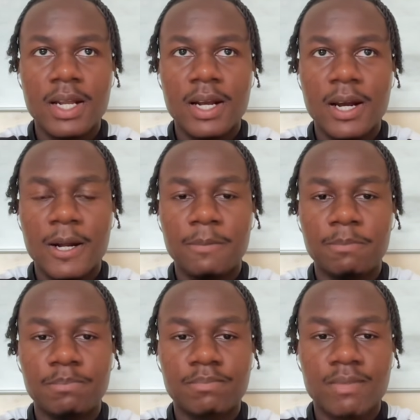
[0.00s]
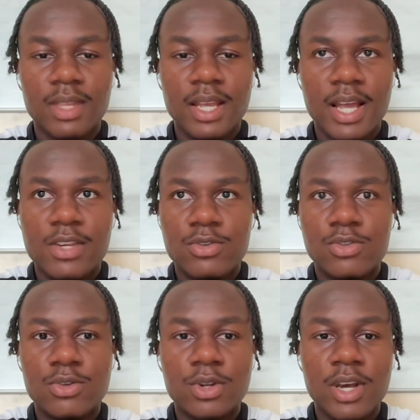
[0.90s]
And you
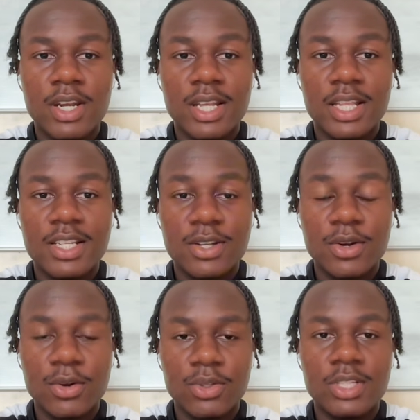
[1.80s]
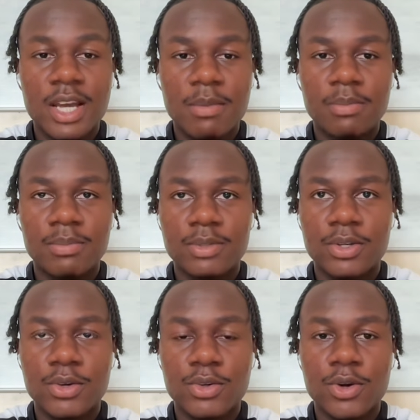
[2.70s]
soon learn that that's a long time. You
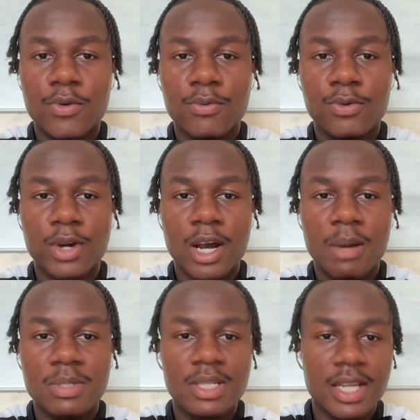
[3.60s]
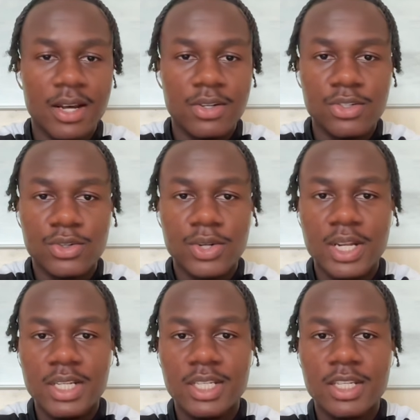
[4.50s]
know, you go through ups and downs during
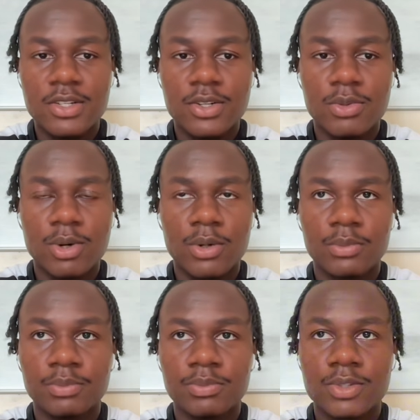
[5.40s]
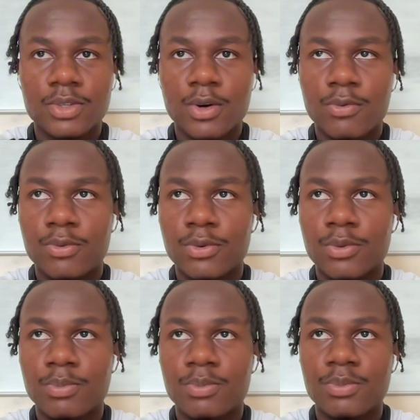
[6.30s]
that season as well. You go
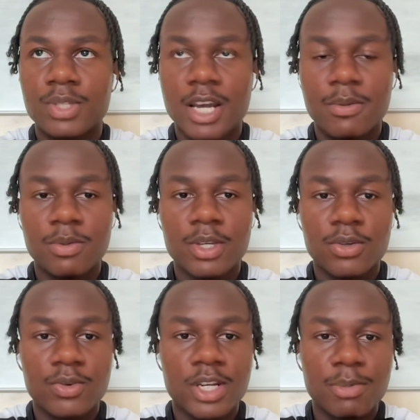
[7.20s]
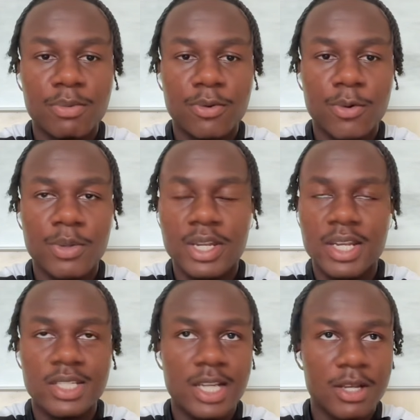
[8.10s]
through times where you're really performing and
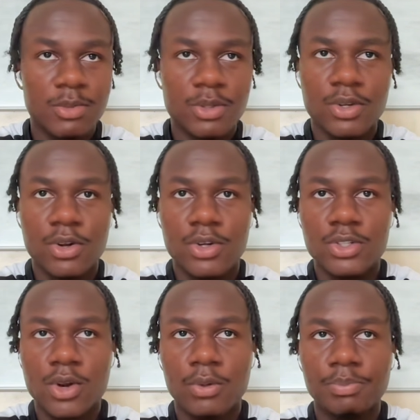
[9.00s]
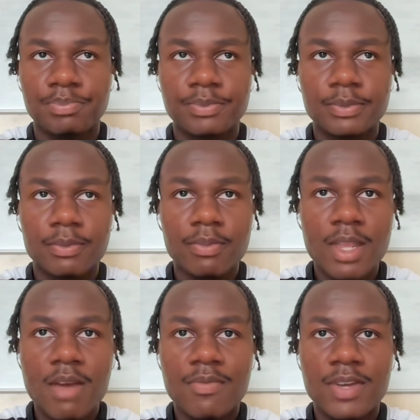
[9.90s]
there's times where you're not. So
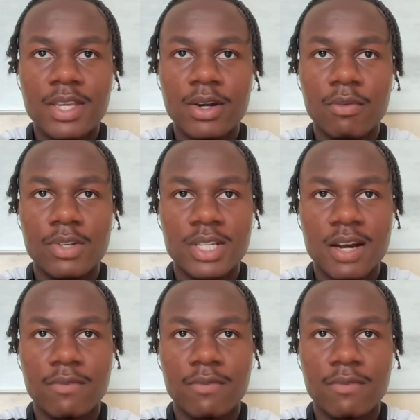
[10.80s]
I think obviously